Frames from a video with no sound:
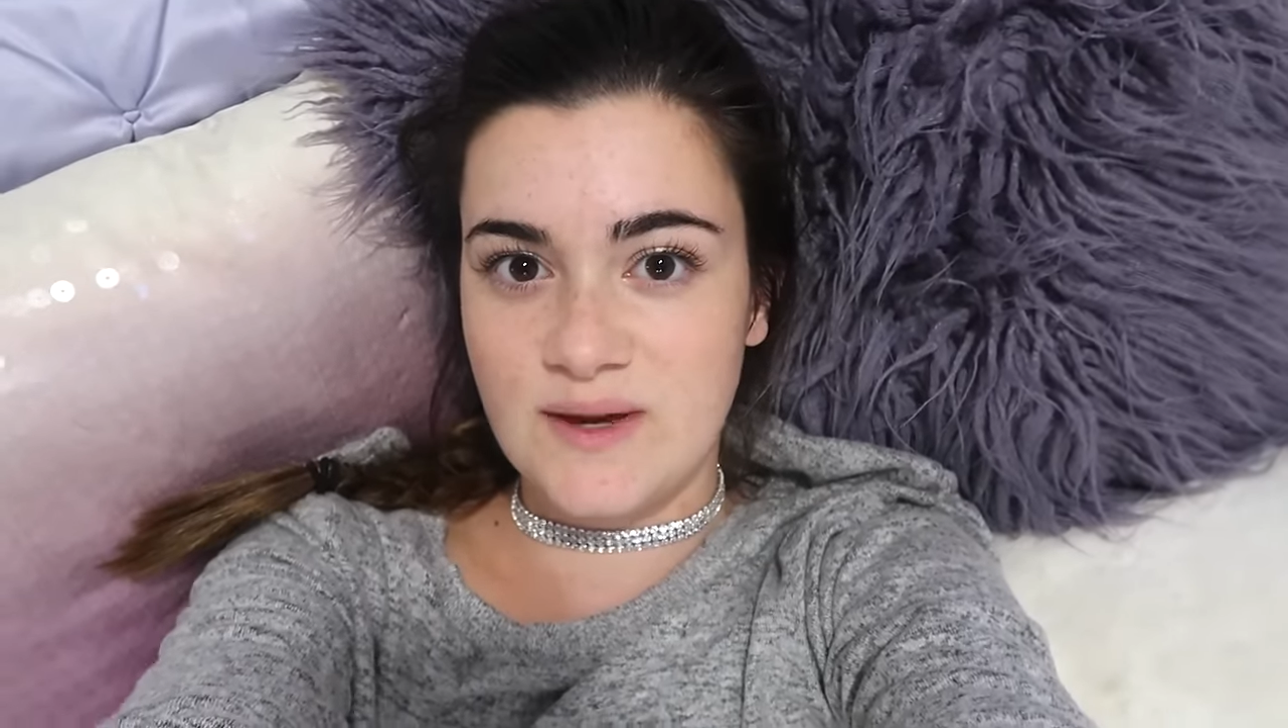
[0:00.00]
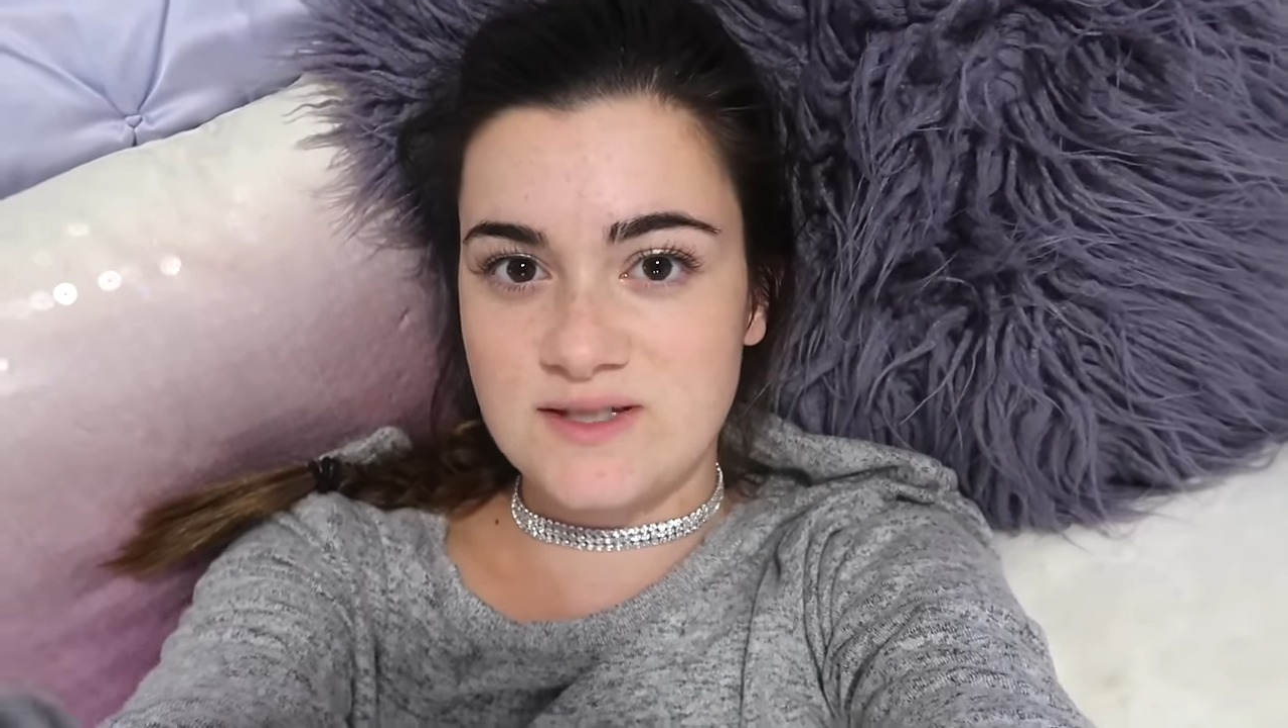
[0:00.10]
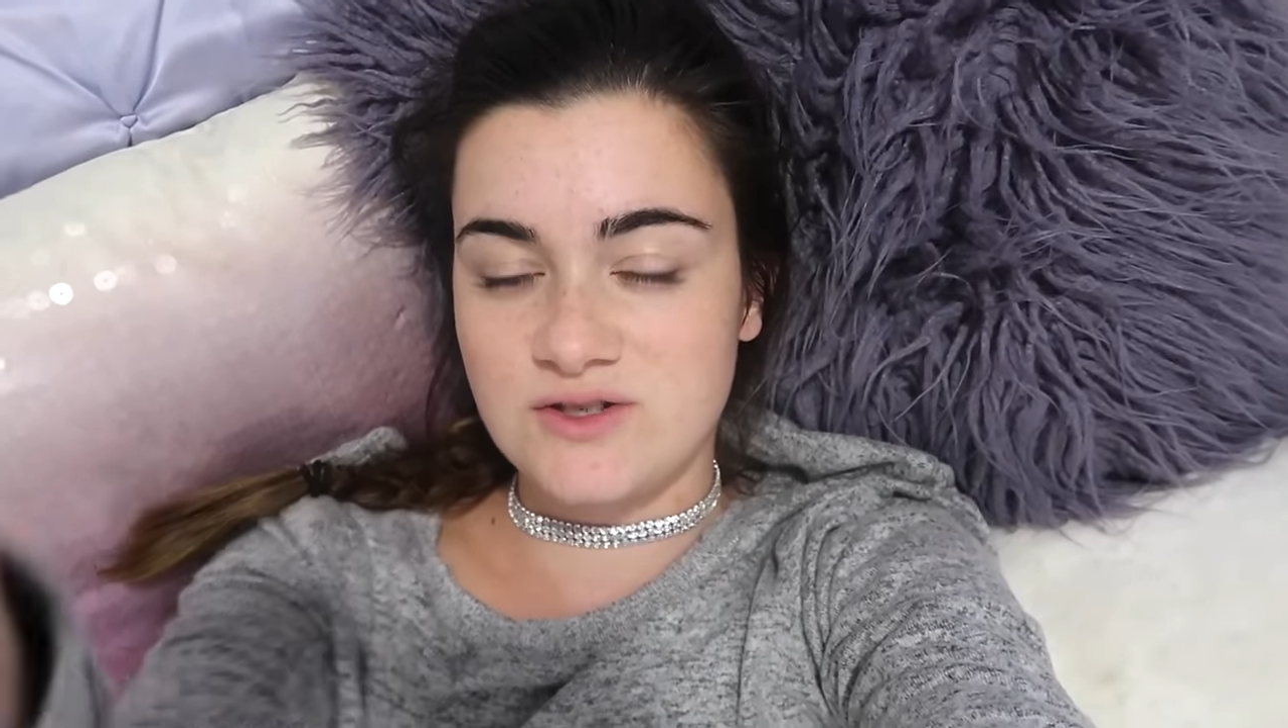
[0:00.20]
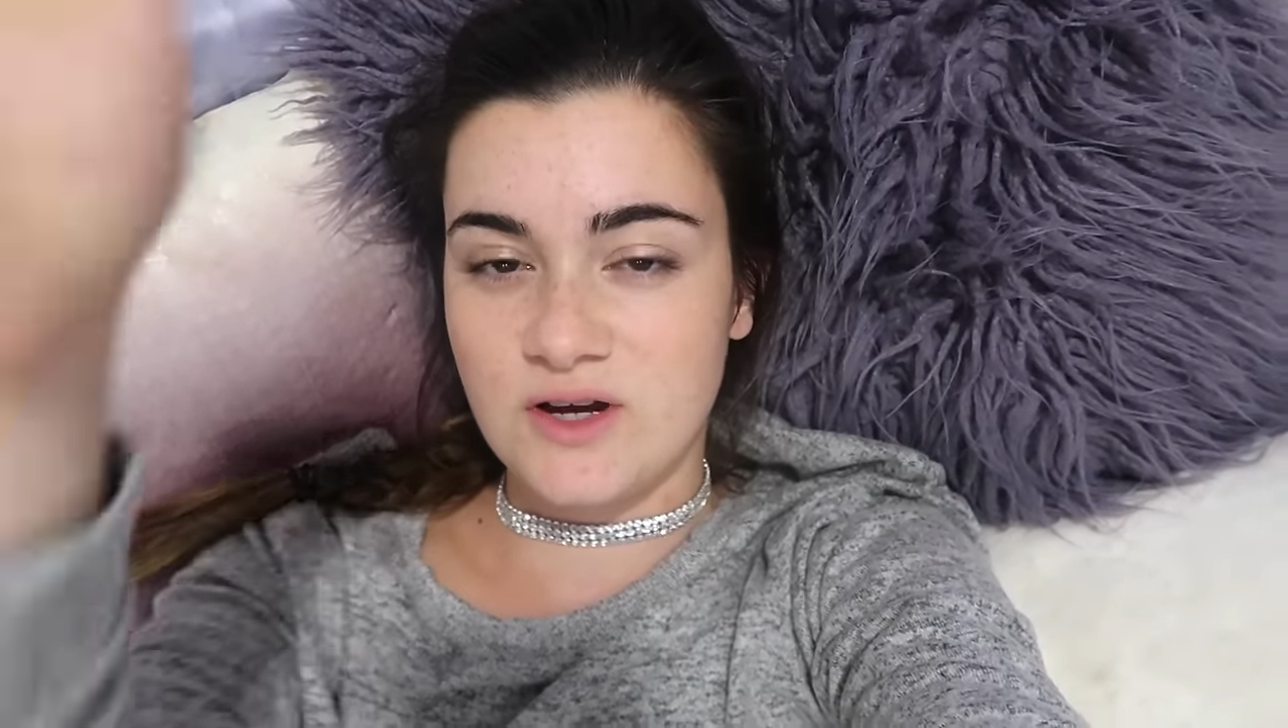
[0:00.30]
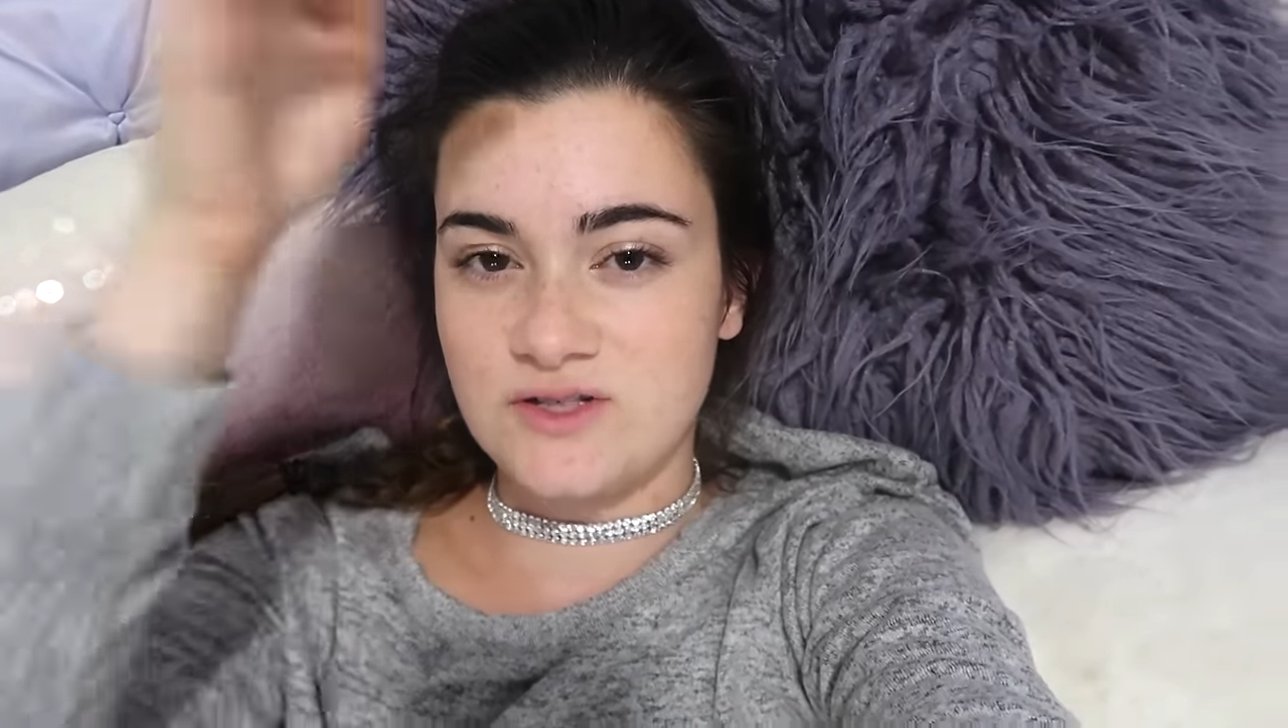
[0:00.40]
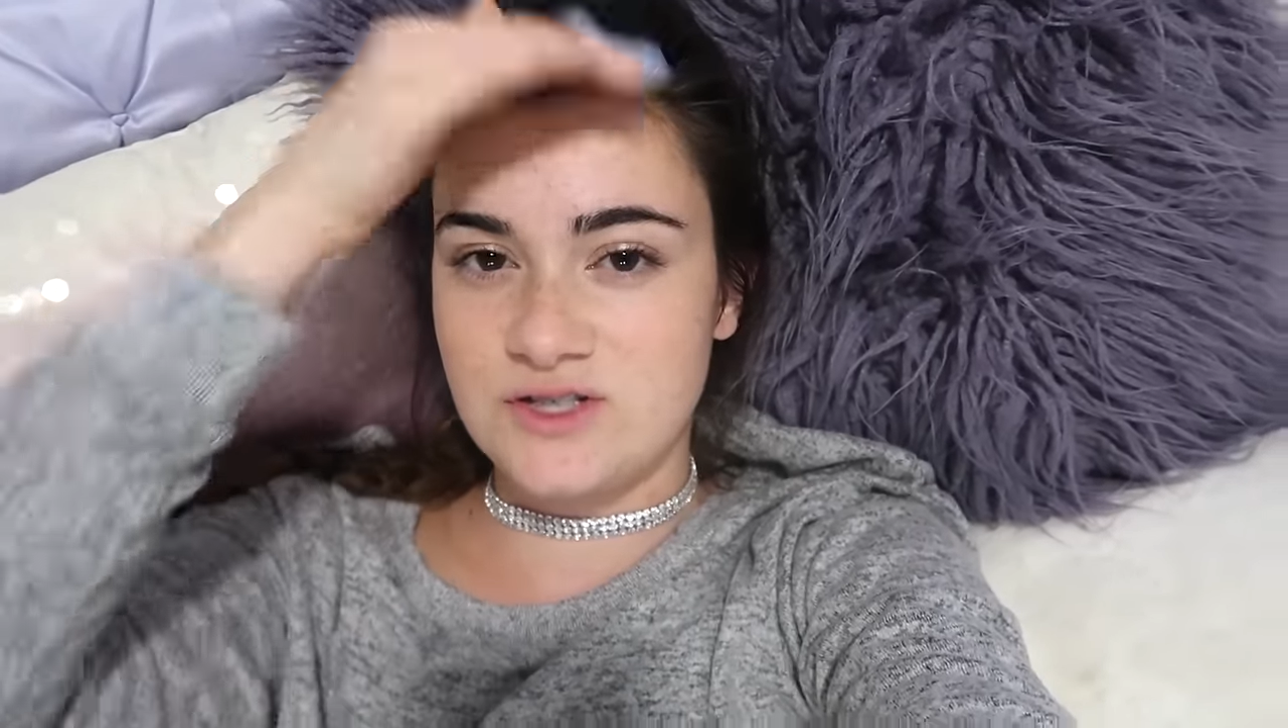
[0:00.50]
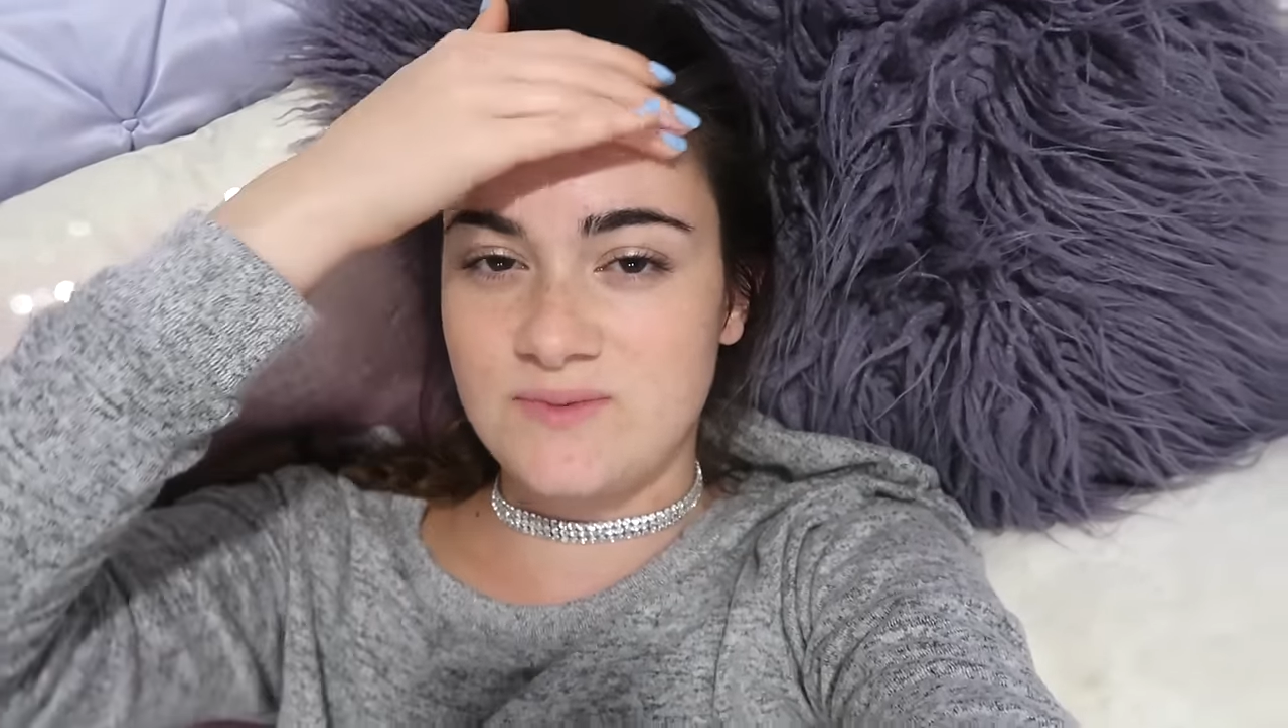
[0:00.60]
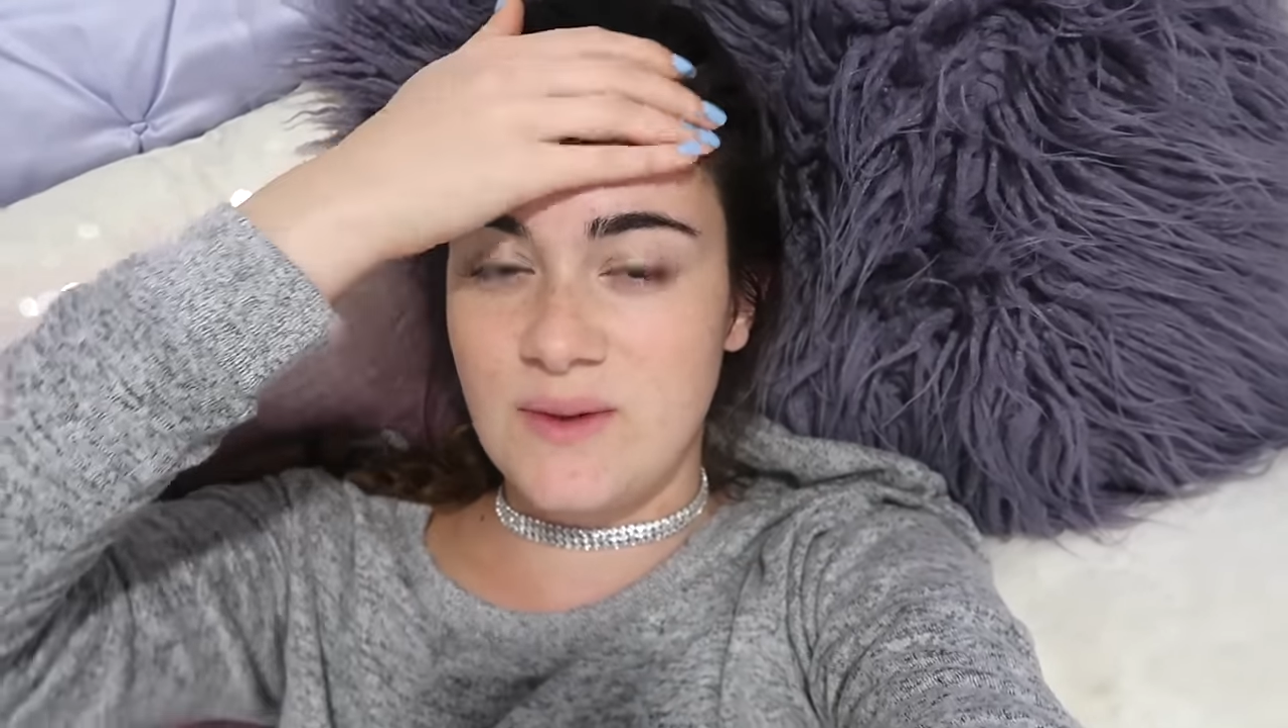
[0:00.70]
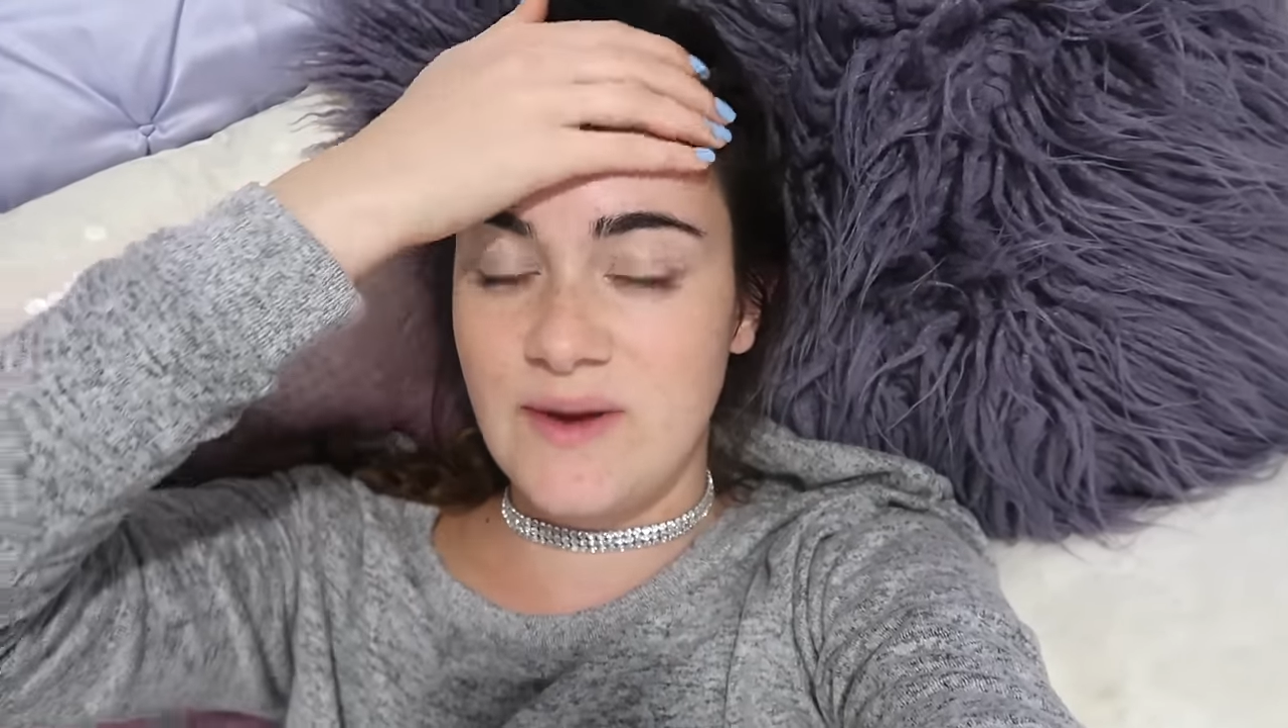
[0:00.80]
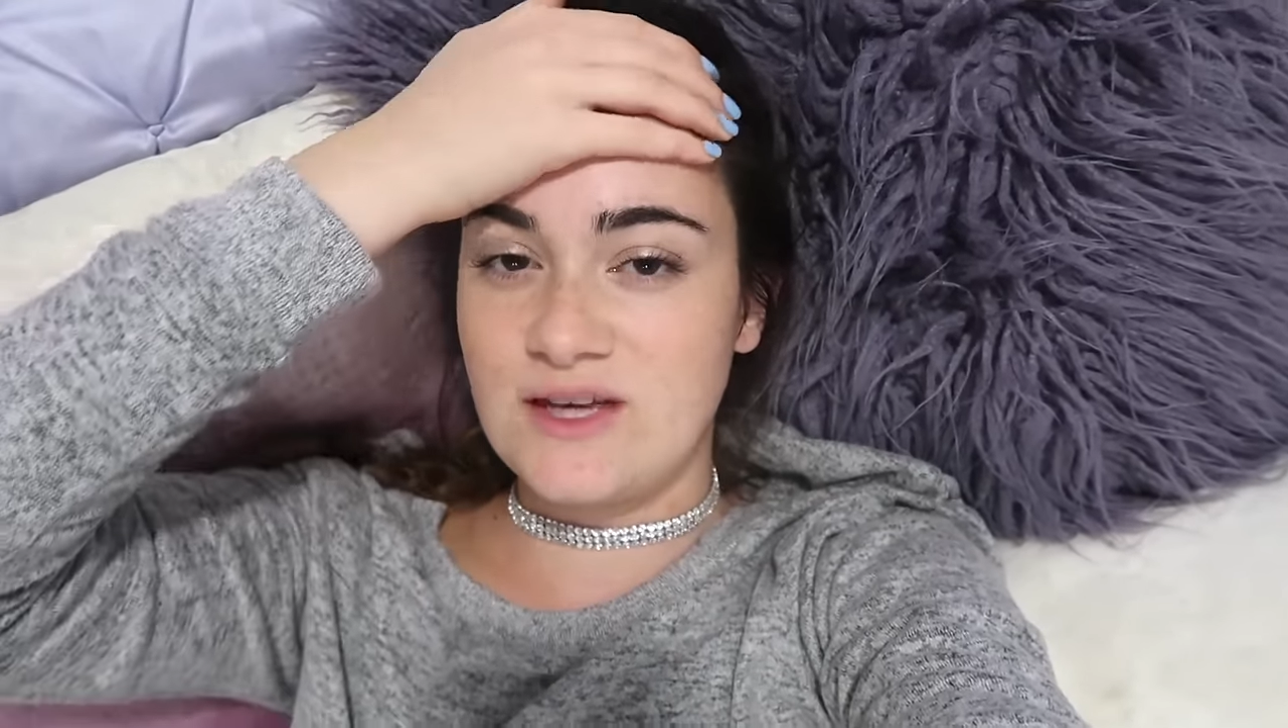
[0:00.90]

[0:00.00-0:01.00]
based on just my